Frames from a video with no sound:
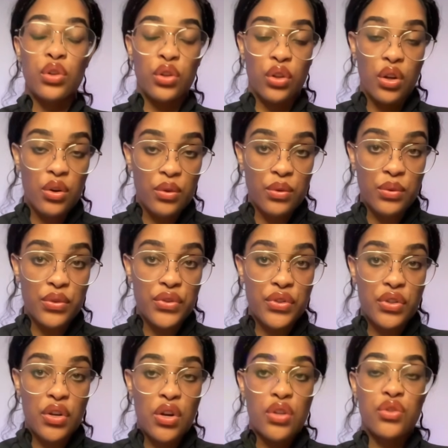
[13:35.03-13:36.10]

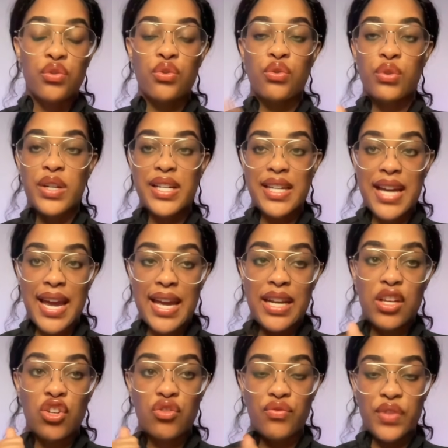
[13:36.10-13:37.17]
clones to
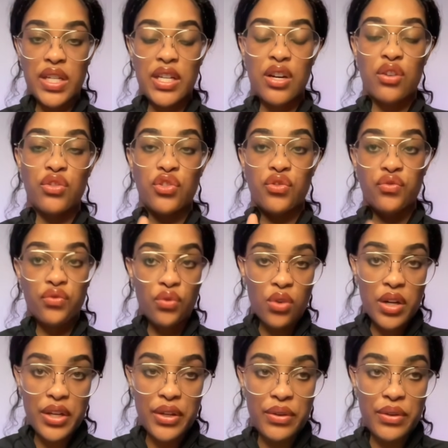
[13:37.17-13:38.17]
create your videos for